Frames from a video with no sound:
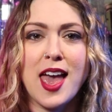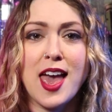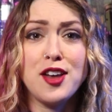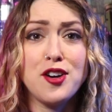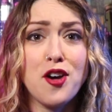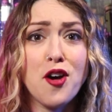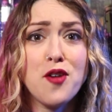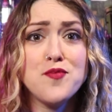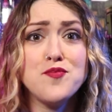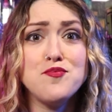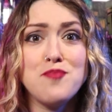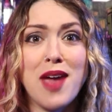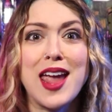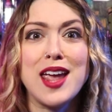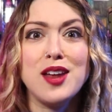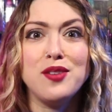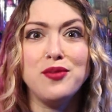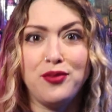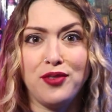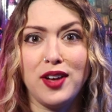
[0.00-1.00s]
And our
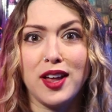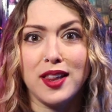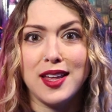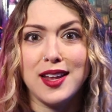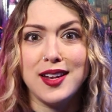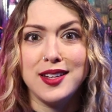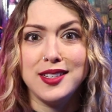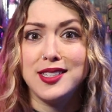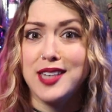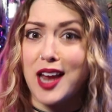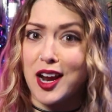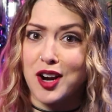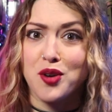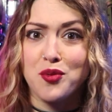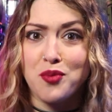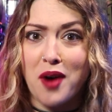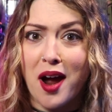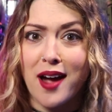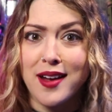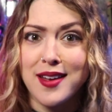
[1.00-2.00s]
main villain,
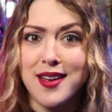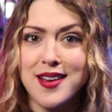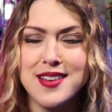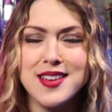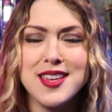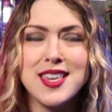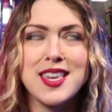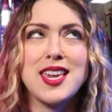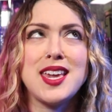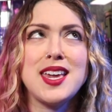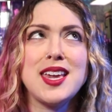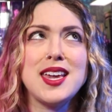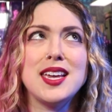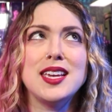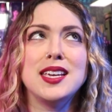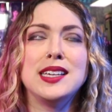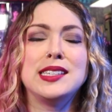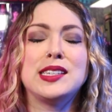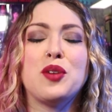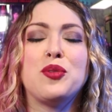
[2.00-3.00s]
Zechariah, he
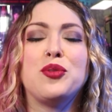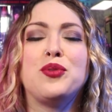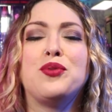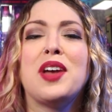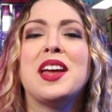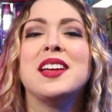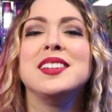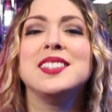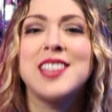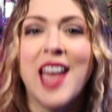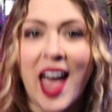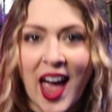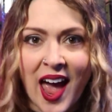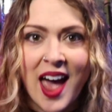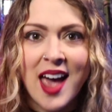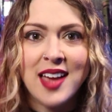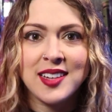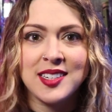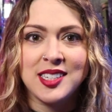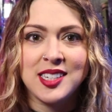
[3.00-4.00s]
is
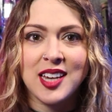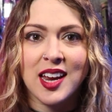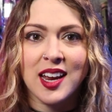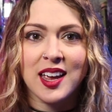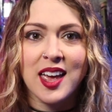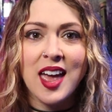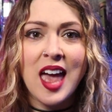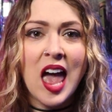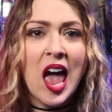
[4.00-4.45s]
fantastic.